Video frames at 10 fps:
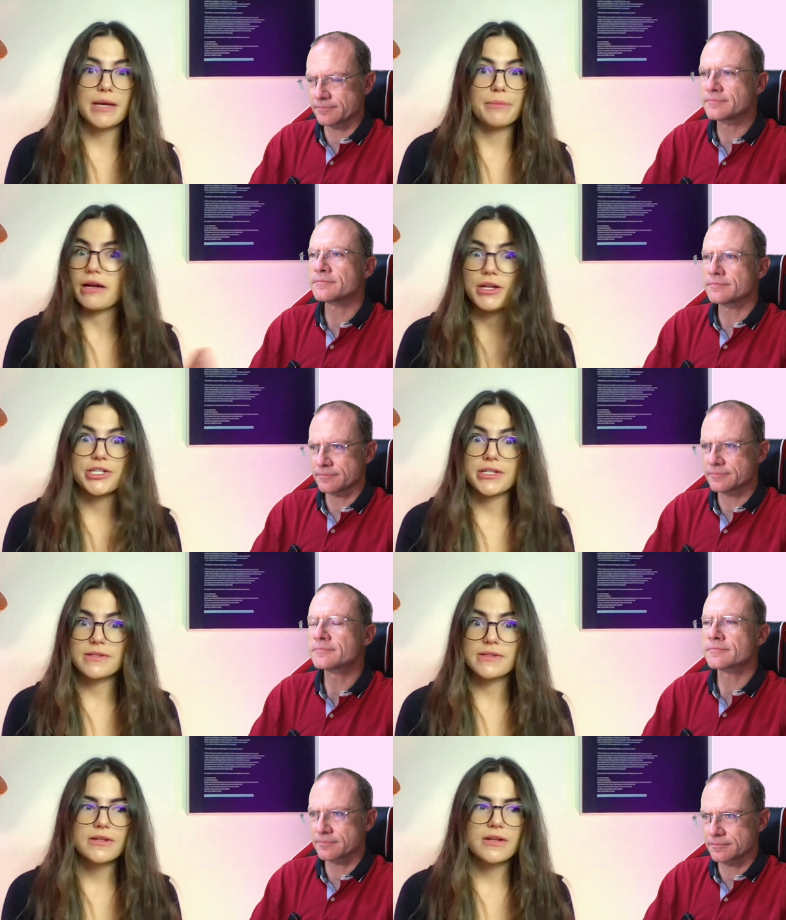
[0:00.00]
Speaker 1: separate
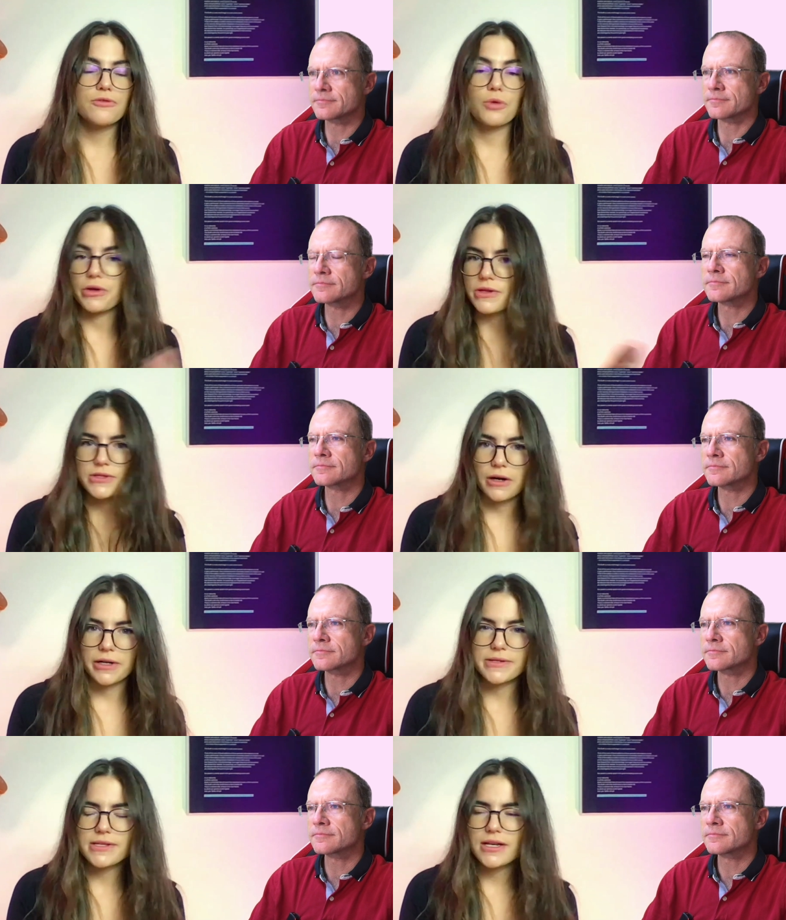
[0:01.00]
images for the
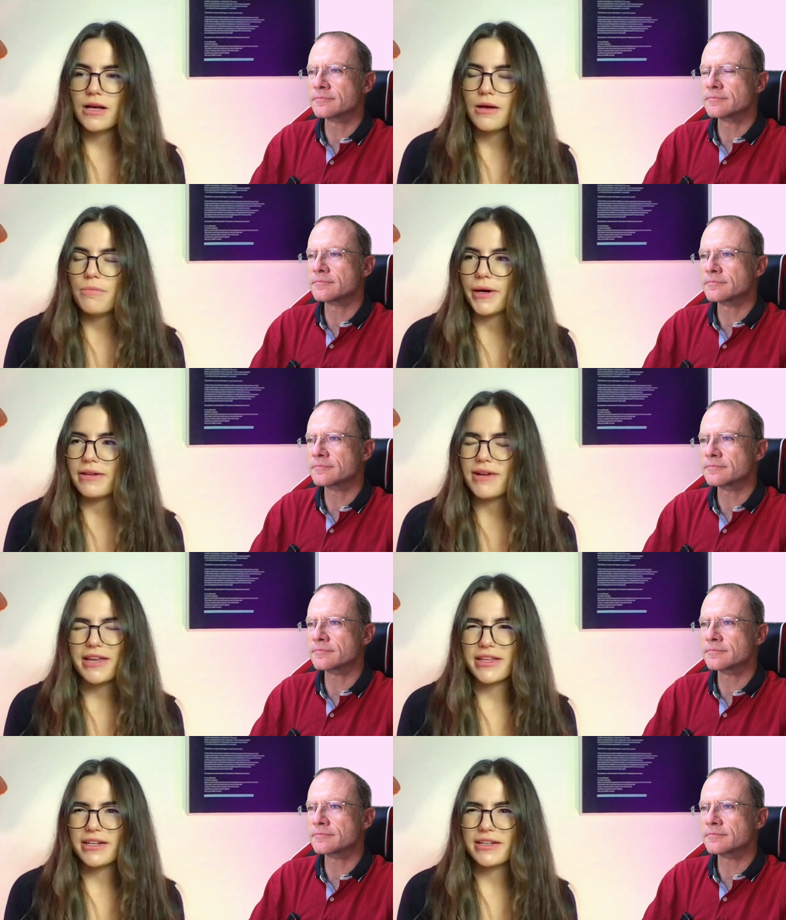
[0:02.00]
stars But
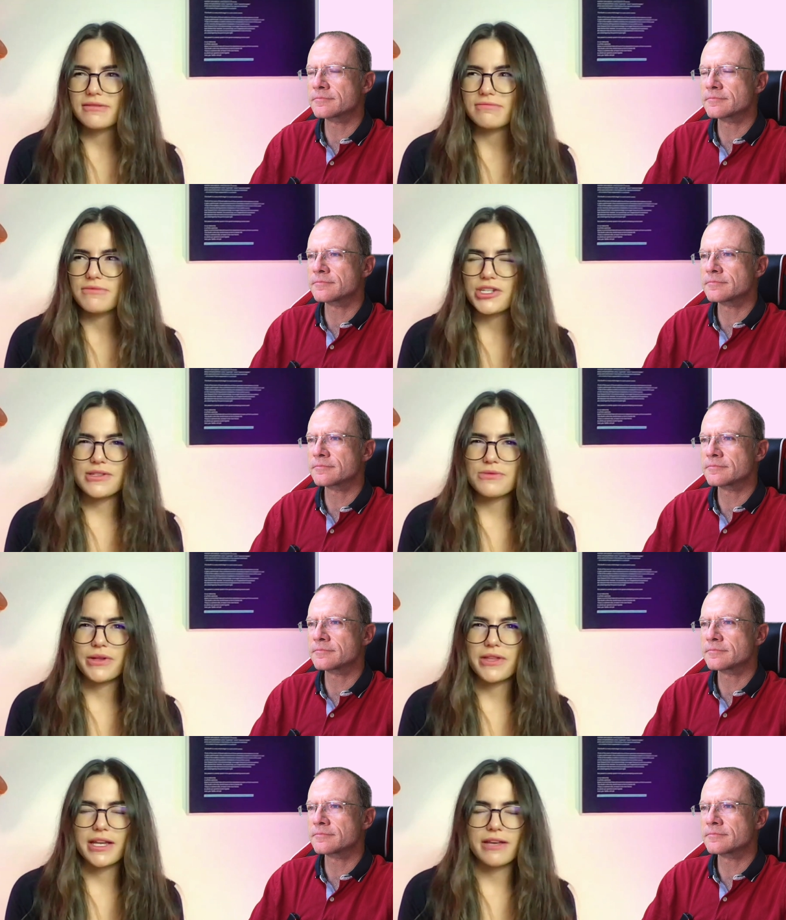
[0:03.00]
I think just
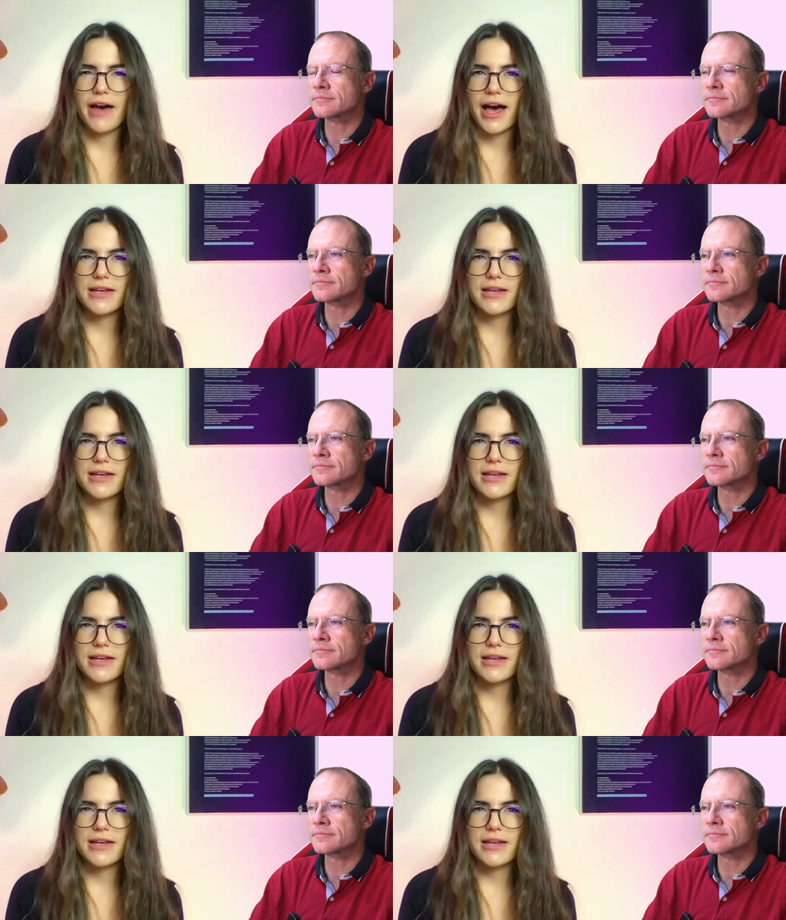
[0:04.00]
with any